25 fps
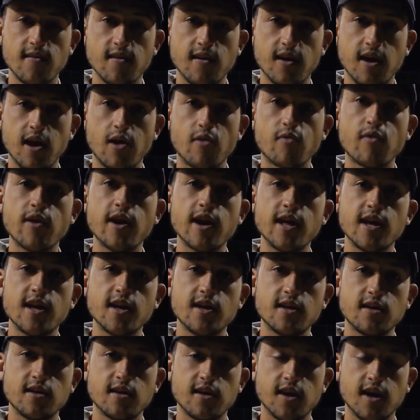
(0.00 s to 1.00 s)
are
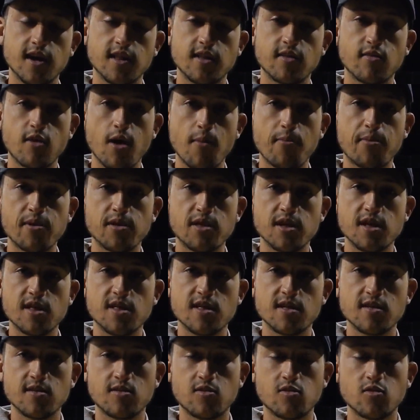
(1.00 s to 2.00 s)
ready in the right
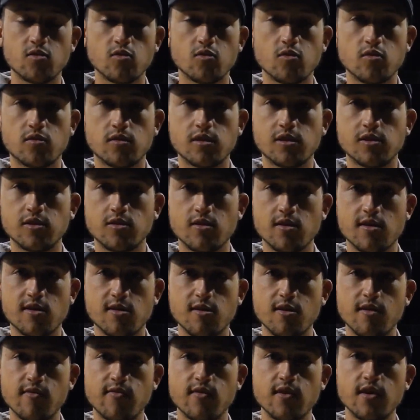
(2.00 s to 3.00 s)
position to, to do the
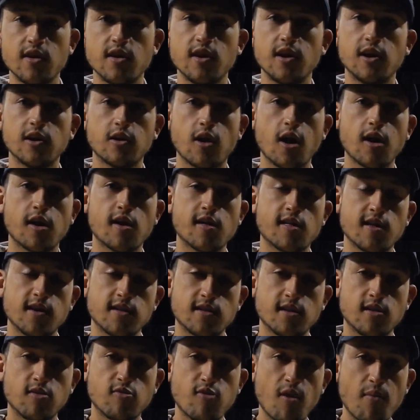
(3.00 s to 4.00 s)
serve. Like I
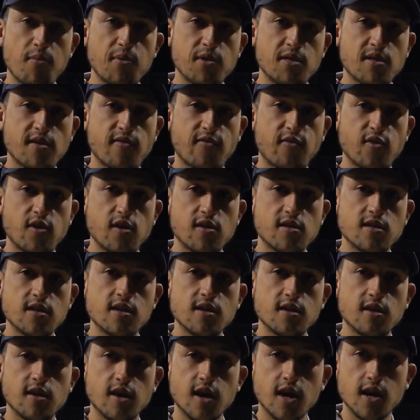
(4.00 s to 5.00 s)
said, the grip is the first
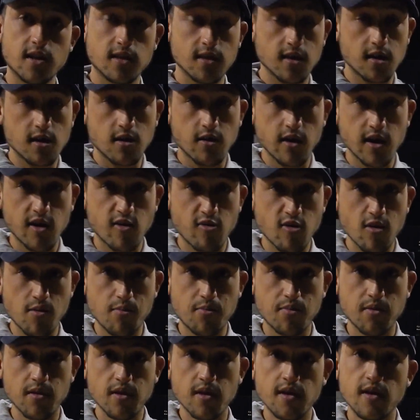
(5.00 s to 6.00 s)
thing, you've got to get the correct grip.